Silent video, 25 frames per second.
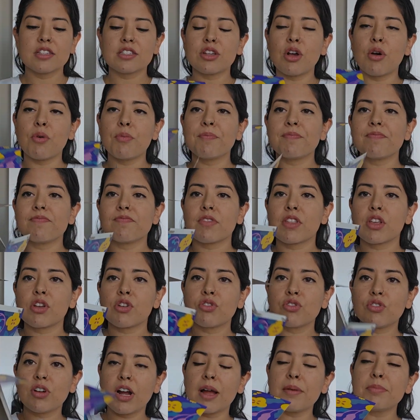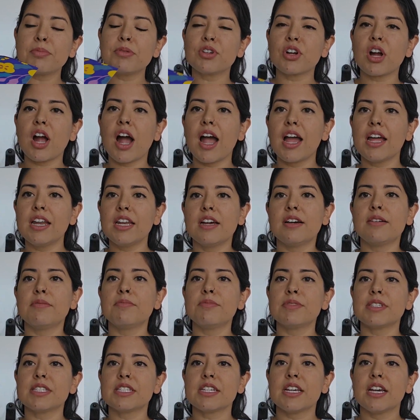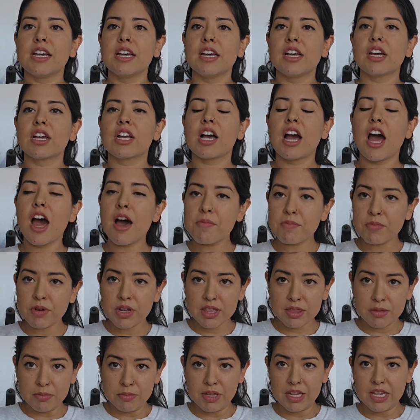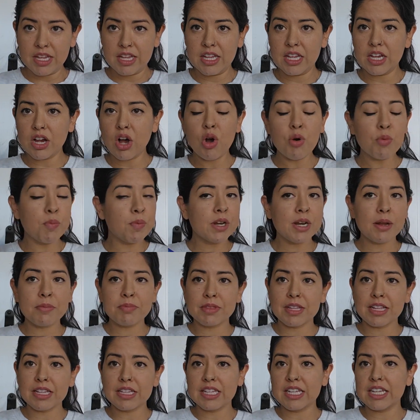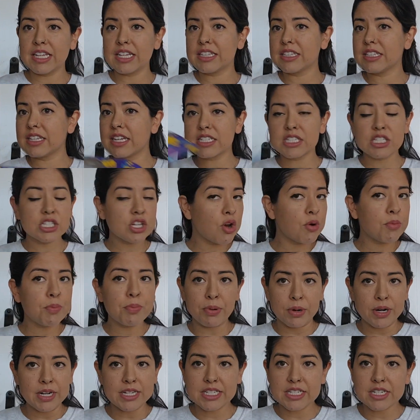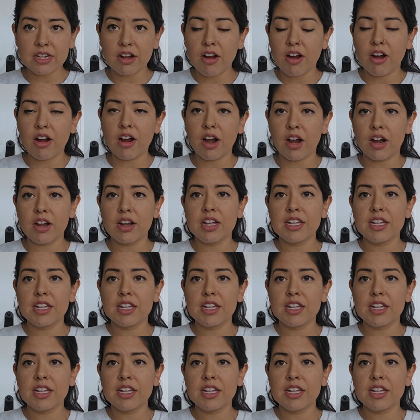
So grab your items, come with me, open up the link, let's go print our